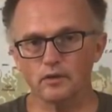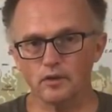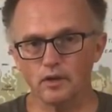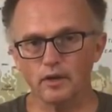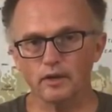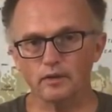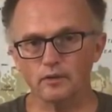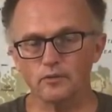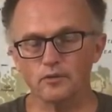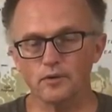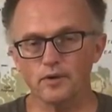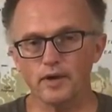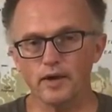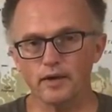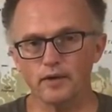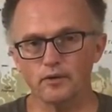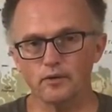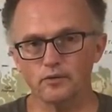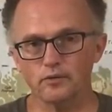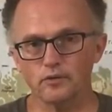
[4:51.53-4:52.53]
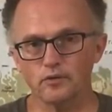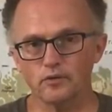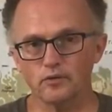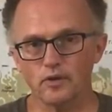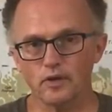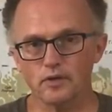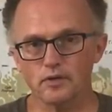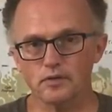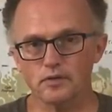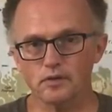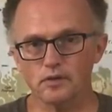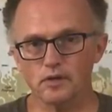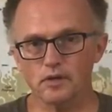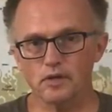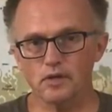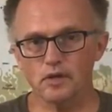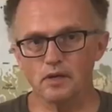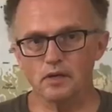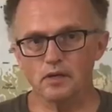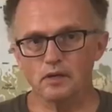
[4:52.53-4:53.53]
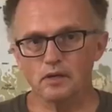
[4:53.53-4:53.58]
like tornadoes, essentially,